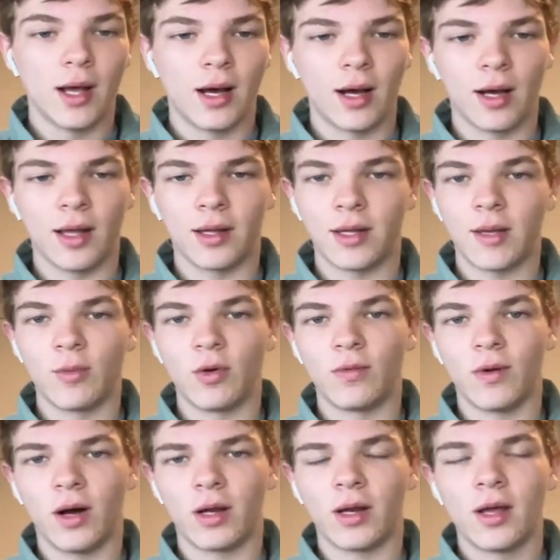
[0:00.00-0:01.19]
uh, and they move
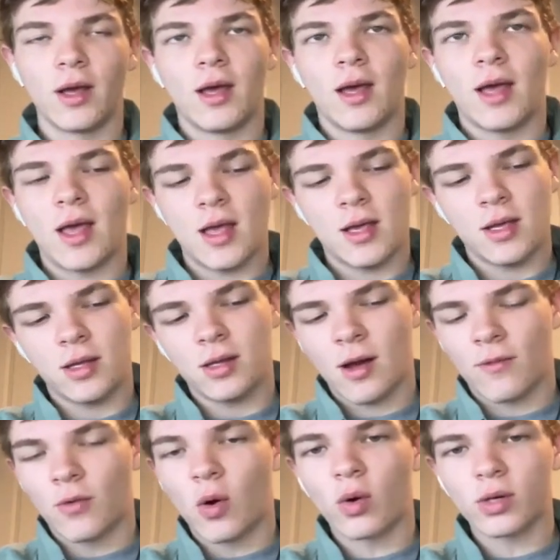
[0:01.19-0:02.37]
on it,
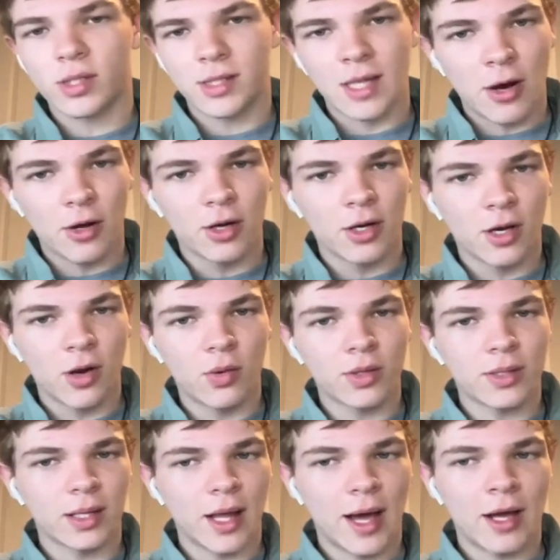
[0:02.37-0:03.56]
of course they're going to go with
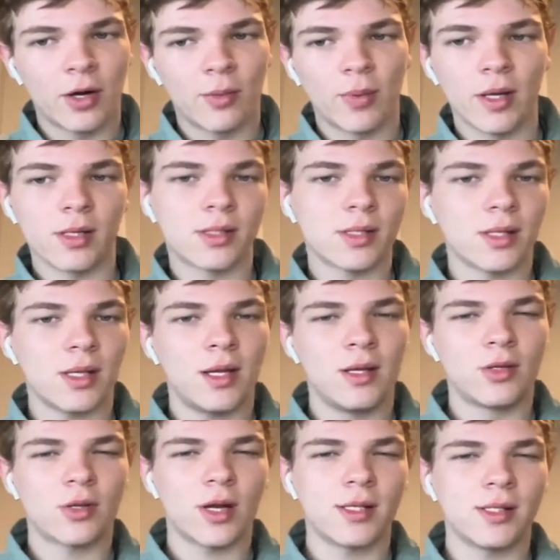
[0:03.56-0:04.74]
the latter, but it's
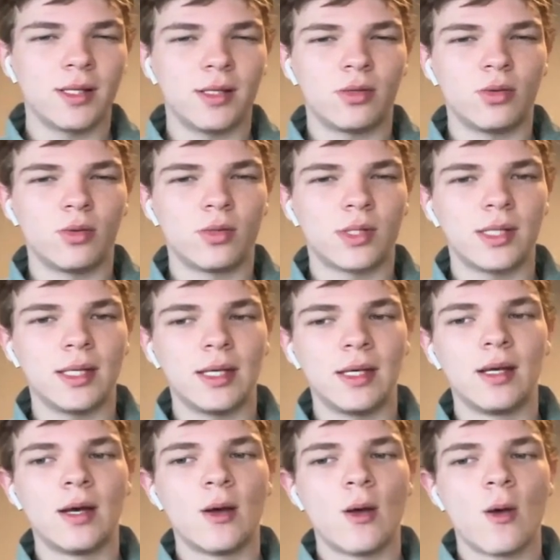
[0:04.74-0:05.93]
interesting to
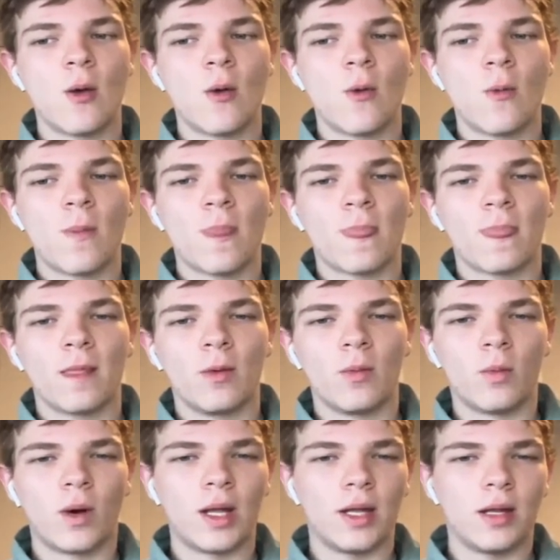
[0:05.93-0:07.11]
see
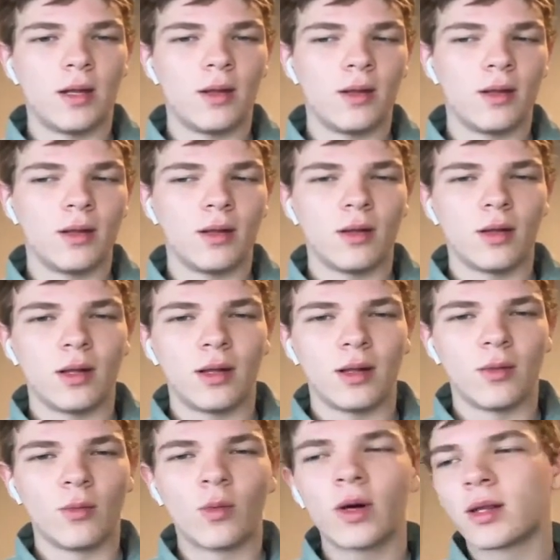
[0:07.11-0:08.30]
what
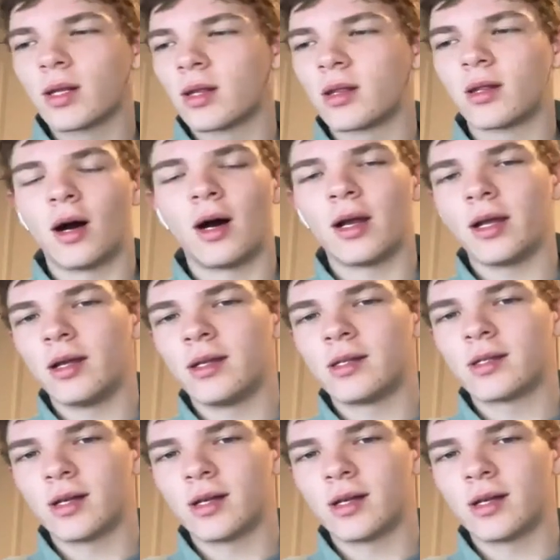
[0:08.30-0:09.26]
what the thought is